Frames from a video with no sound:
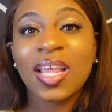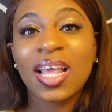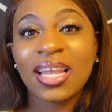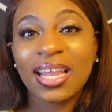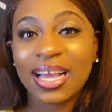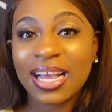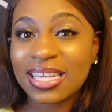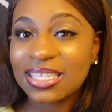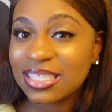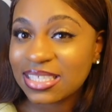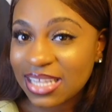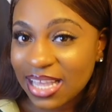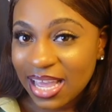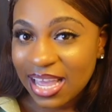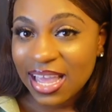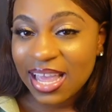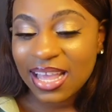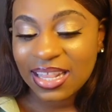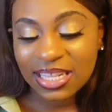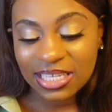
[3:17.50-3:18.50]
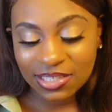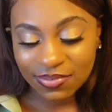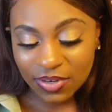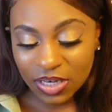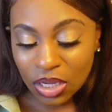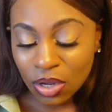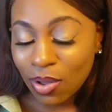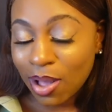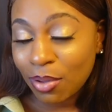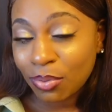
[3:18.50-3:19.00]
like I said, in this
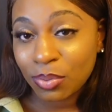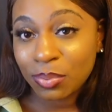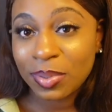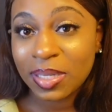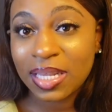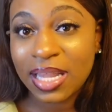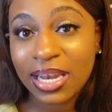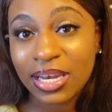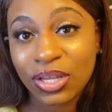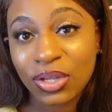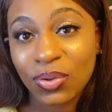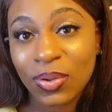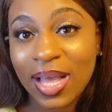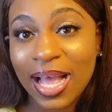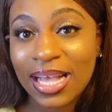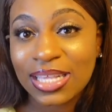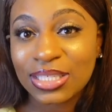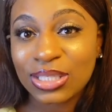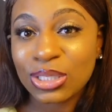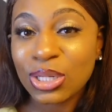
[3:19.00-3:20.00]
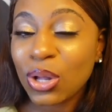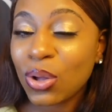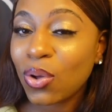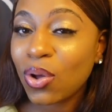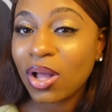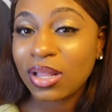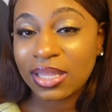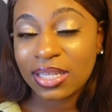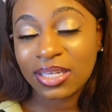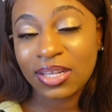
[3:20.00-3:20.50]
video, I will be letting you guys know
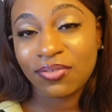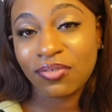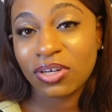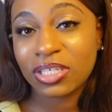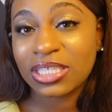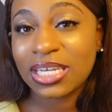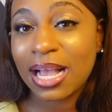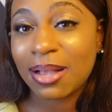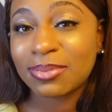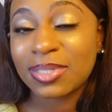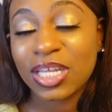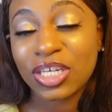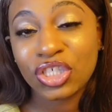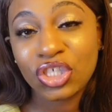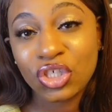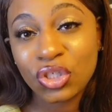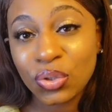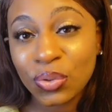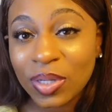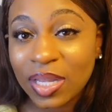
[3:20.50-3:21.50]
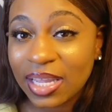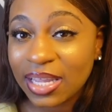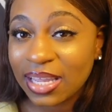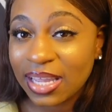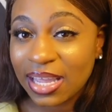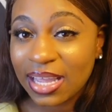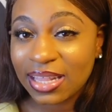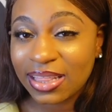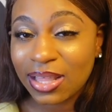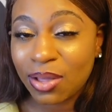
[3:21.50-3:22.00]
all the different jobs that you can
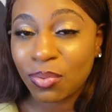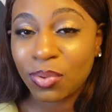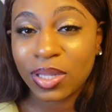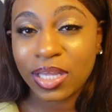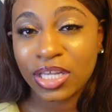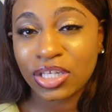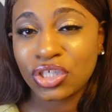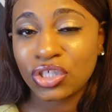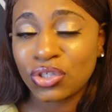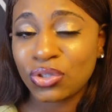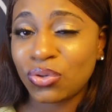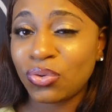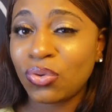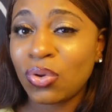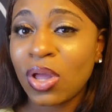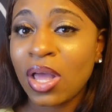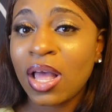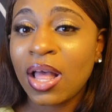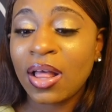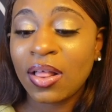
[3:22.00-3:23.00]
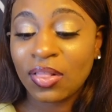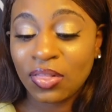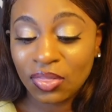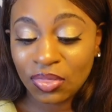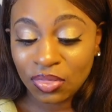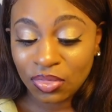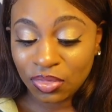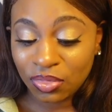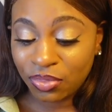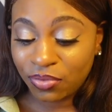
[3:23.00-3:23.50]
get that will get you
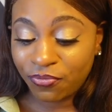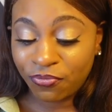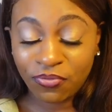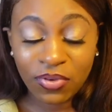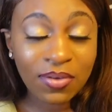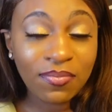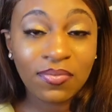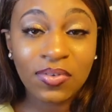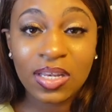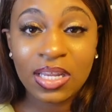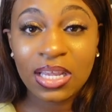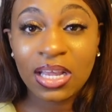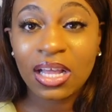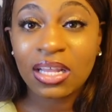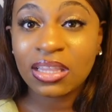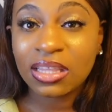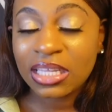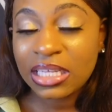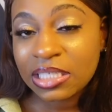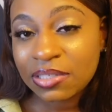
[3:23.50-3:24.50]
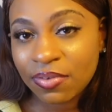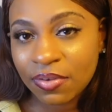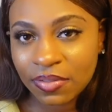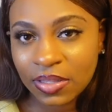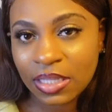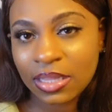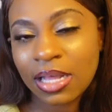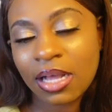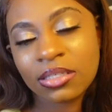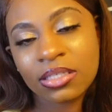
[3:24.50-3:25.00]
at least
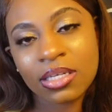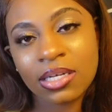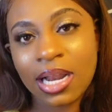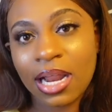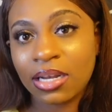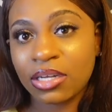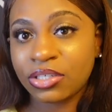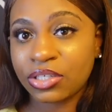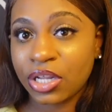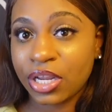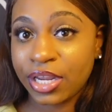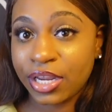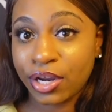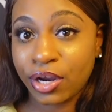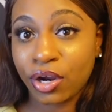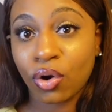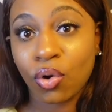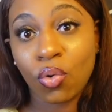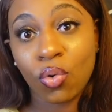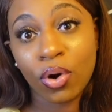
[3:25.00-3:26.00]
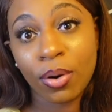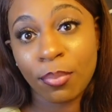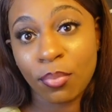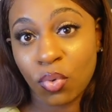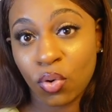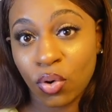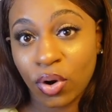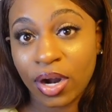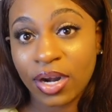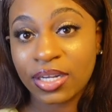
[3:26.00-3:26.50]
$50,000 a year or
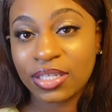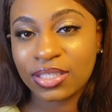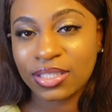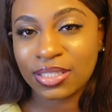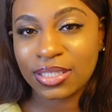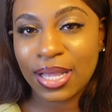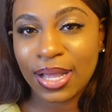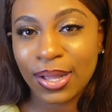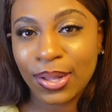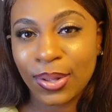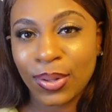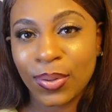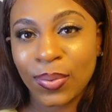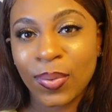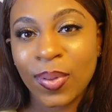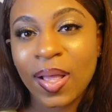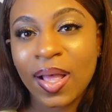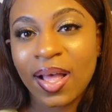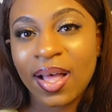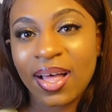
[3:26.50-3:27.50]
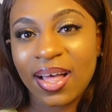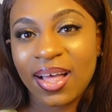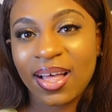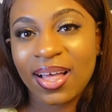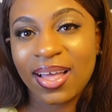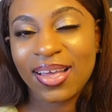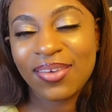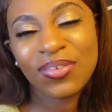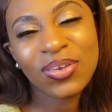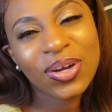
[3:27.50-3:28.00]
more. So
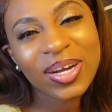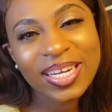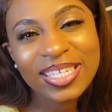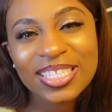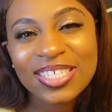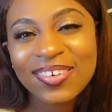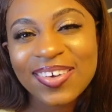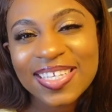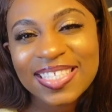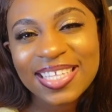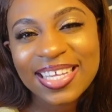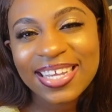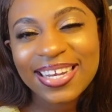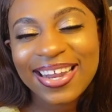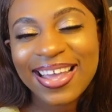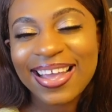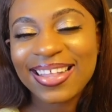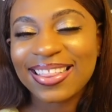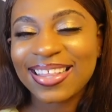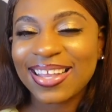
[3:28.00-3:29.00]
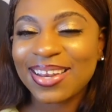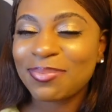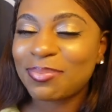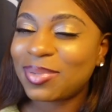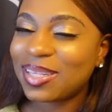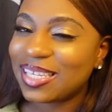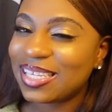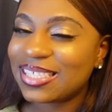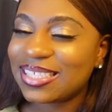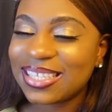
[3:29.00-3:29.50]
if you're interested in that, then
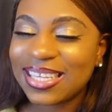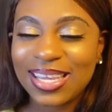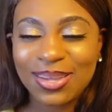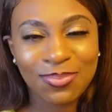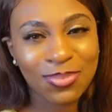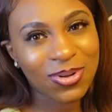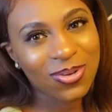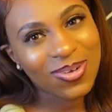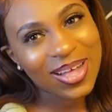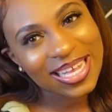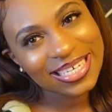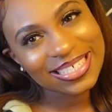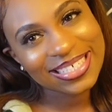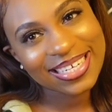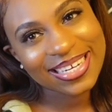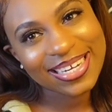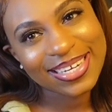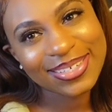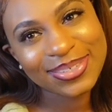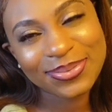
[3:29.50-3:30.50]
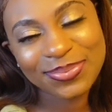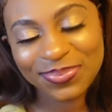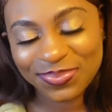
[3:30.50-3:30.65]
please keep on watching.